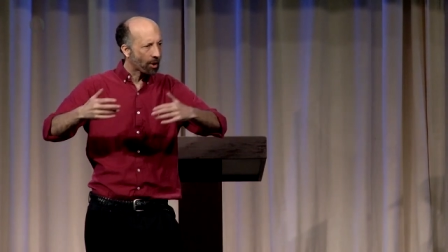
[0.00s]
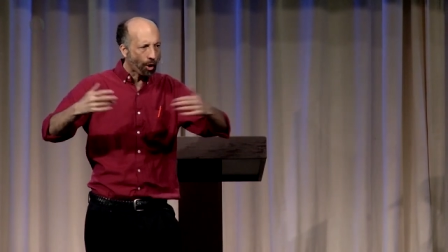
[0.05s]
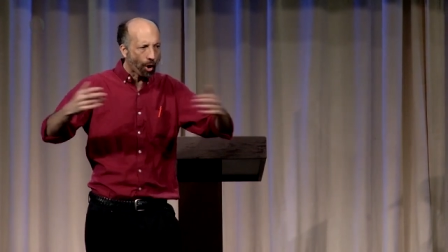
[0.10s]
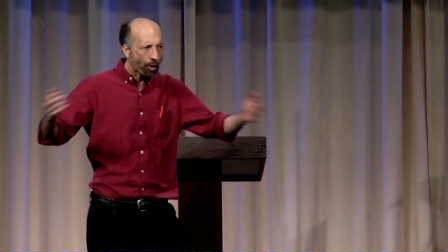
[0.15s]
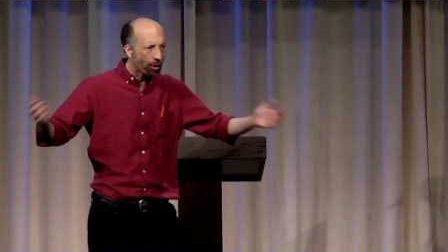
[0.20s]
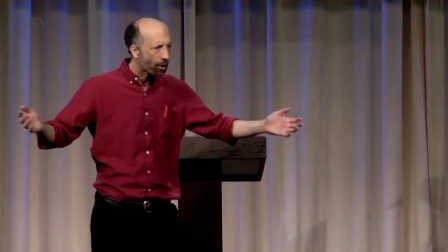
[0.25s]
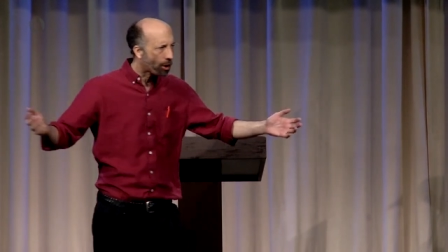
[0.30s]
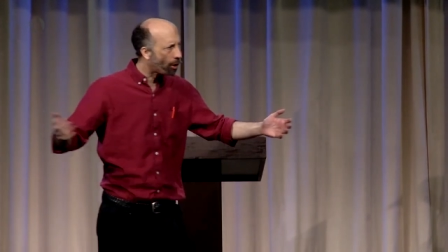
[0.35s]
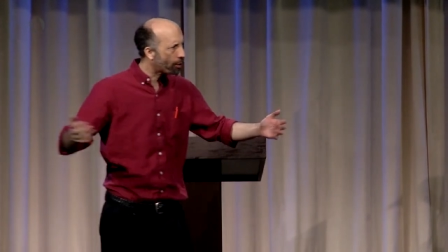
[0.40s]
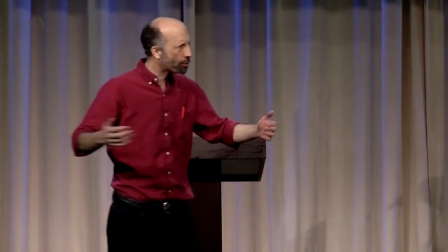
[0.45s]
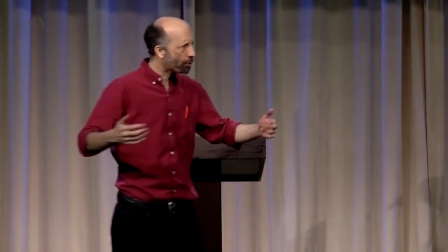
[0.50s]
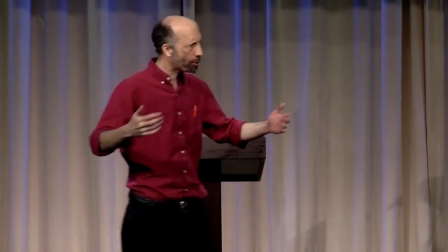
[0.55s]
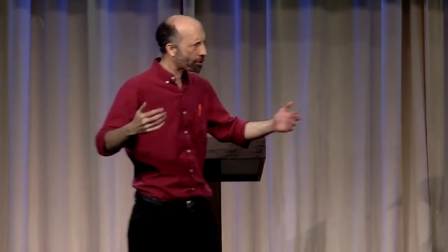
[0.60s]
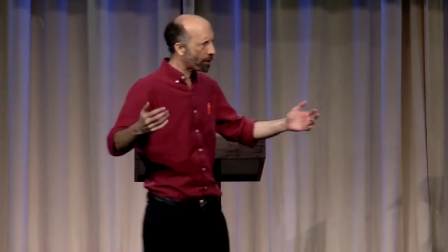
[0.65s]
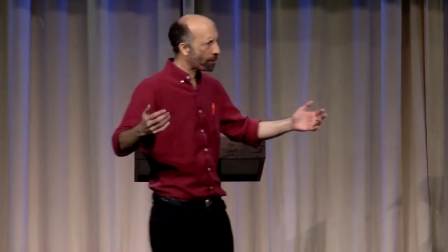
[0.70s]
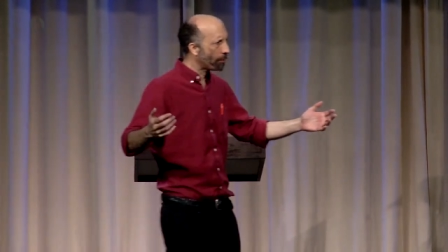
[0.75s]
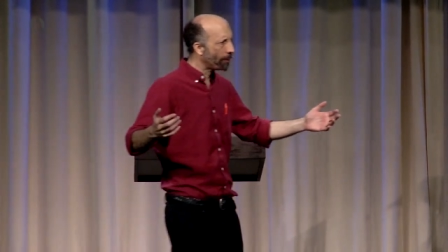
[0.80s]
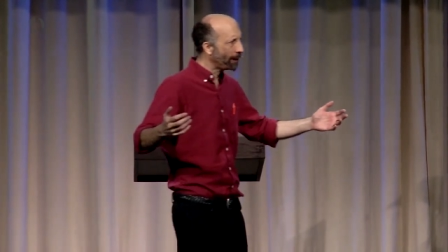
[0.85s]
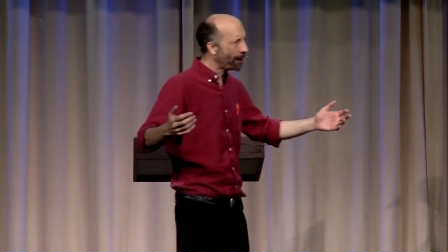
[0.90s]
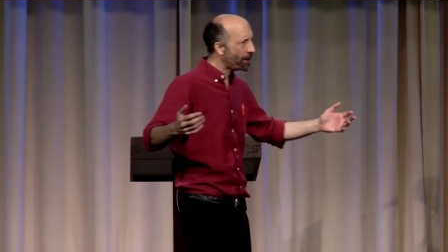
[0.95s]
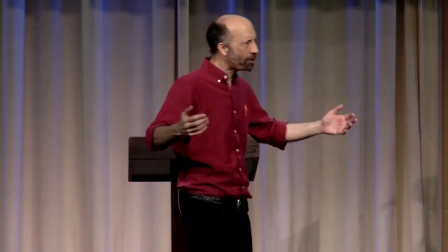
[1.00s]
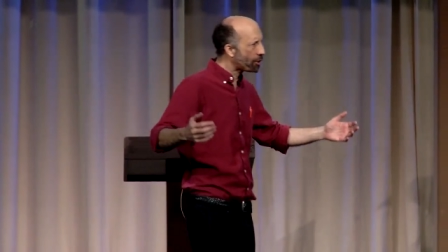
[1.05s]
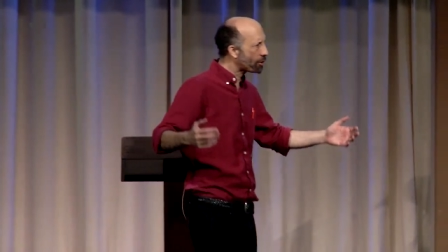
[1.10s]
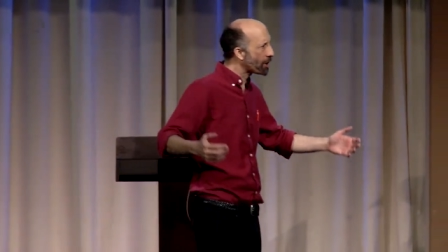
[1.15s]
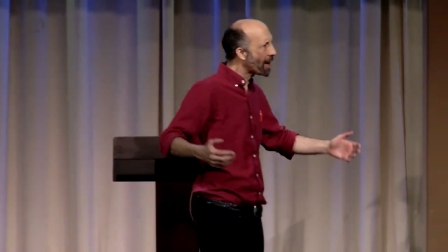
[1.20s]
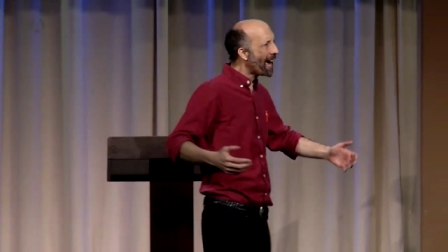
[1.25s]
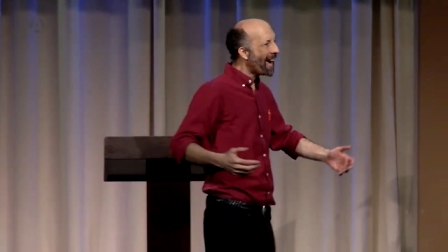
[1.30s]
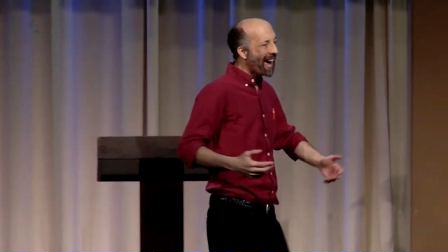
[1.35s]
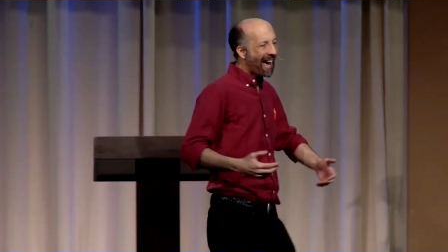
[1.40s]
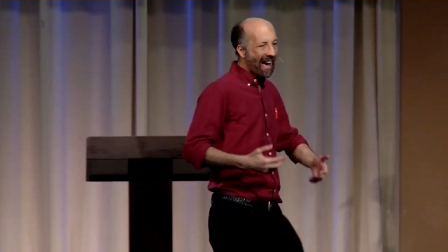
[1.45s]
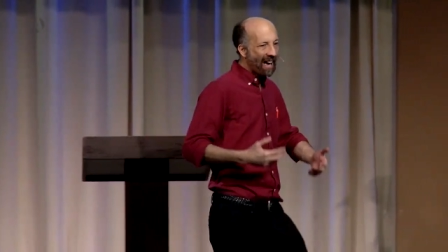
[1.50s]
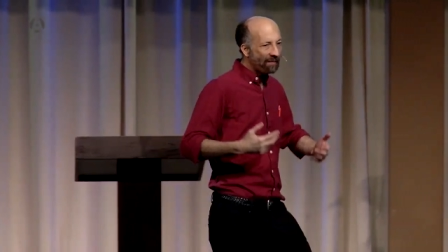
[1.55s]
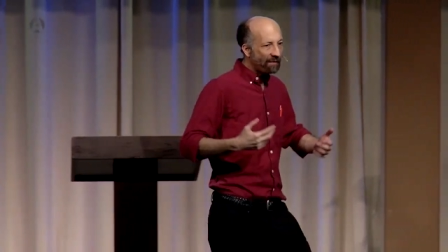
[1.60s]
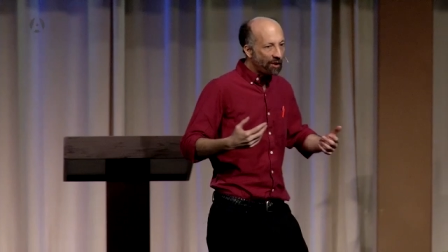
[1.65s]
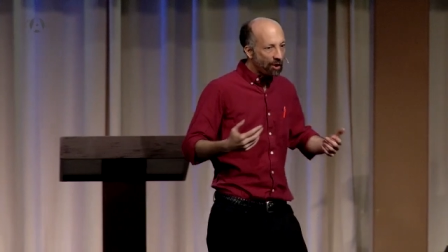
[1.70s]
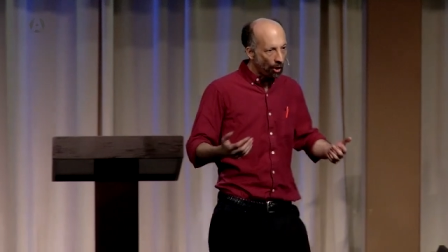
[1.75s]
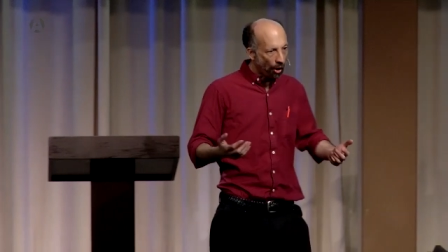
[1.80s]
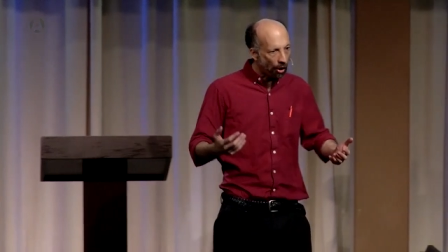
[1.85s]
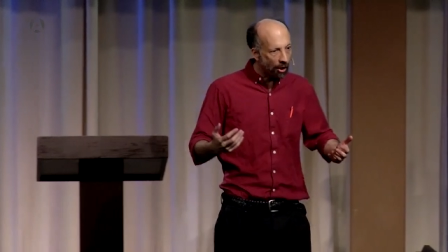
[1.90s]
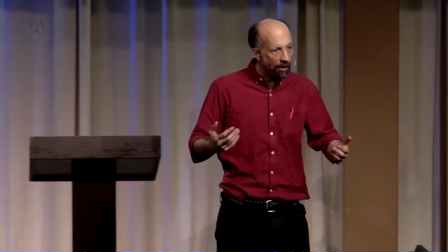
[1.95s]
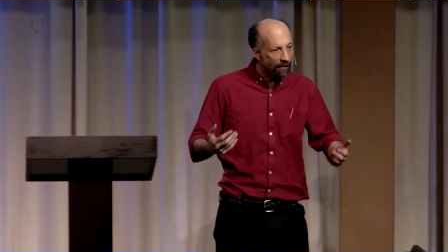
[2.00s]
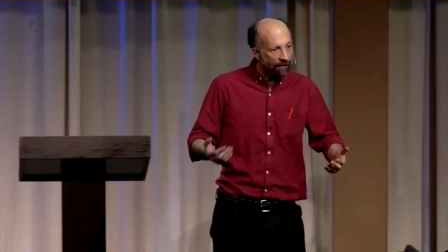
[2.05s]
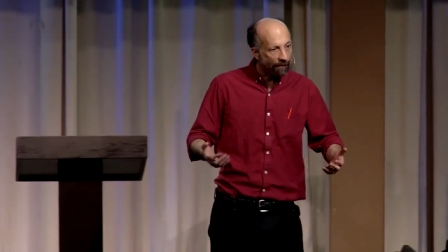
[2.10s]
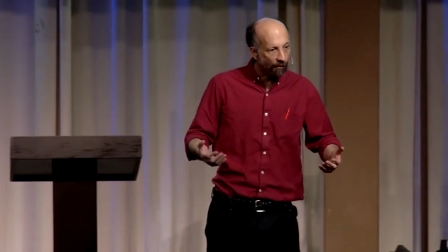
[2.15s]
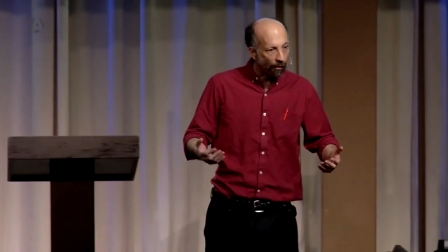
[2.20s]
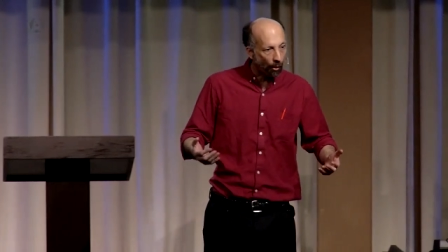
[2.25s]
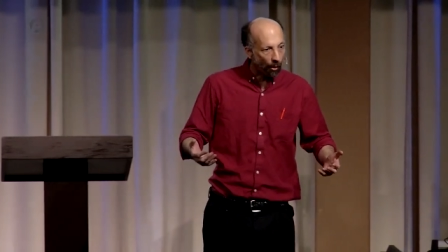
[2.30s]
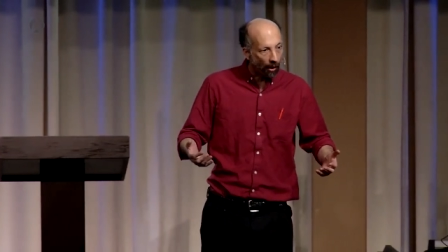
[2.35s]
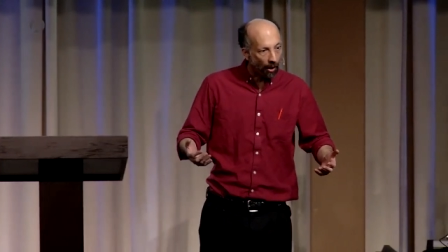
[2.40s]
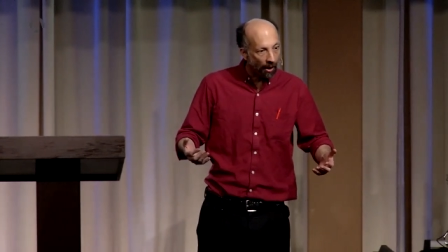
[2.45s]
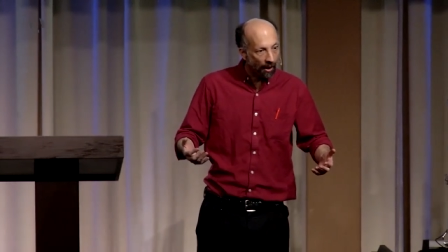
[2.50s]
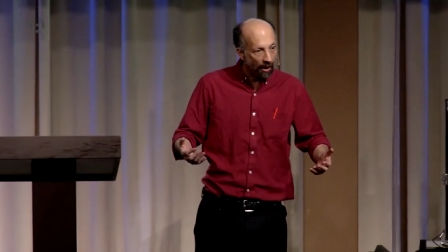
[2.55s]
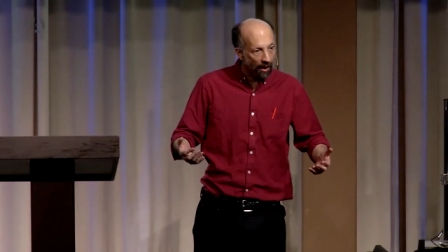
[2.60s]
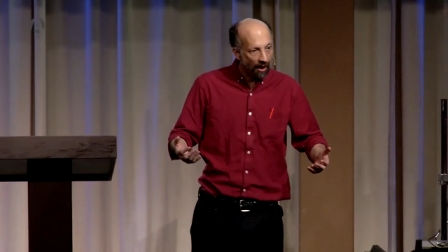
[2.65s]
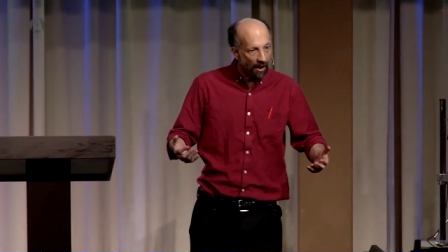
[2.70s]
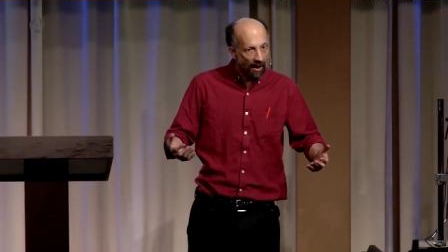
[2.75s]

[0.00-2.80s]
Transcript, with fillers: in all cultures and religions have yearned for